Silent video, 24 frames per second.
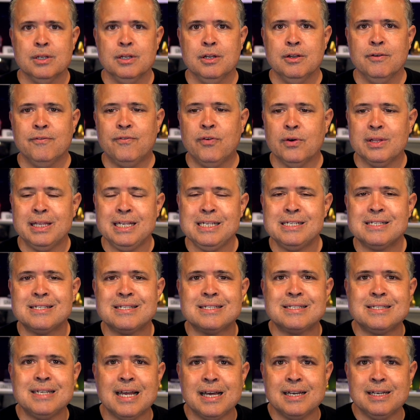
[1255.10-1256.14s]
for these
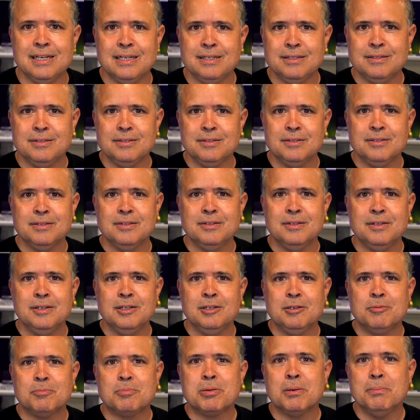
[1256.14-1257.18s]
sudden
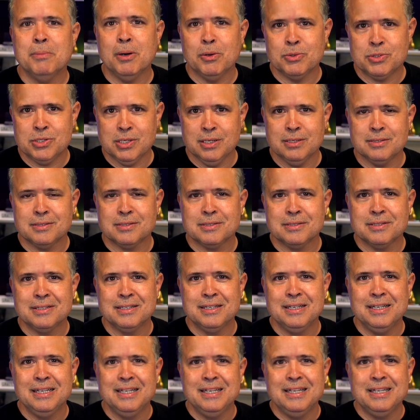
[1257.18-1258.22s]
promotions.
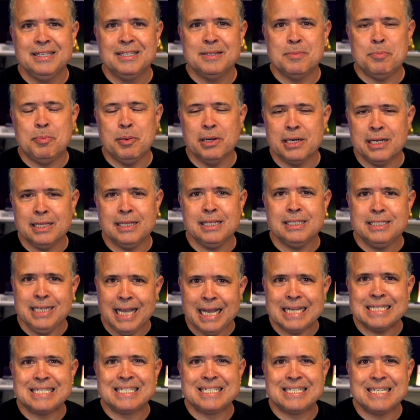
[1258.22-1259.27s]
Put in the
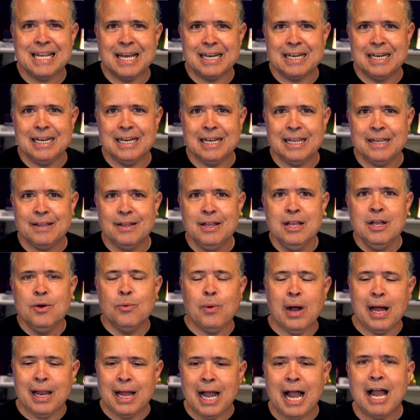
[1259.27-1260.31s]
chat, suddenly.
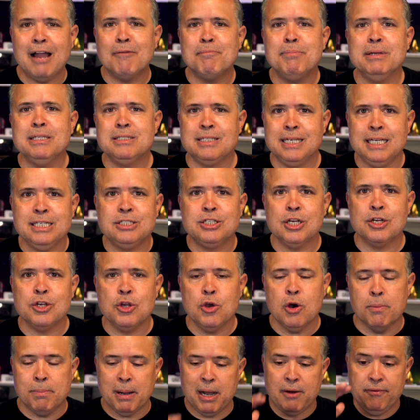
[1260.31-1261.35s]
While I've been teaching
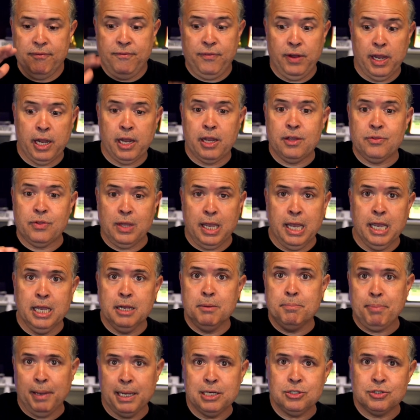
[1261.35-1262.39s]
you about faith
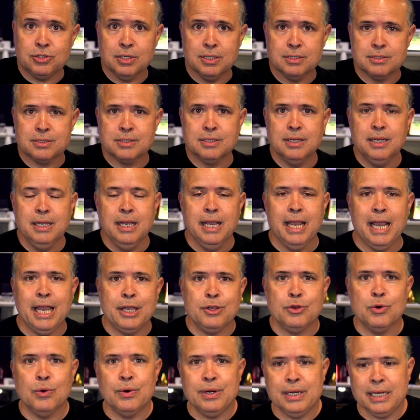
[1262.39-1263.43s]
and patience
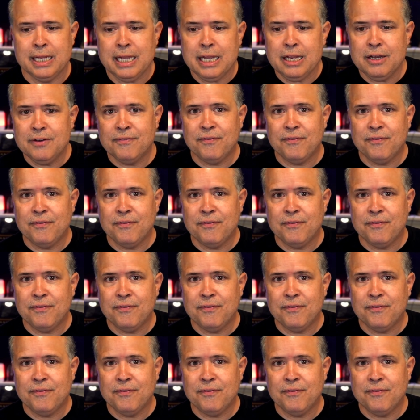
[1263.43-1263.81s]
and your need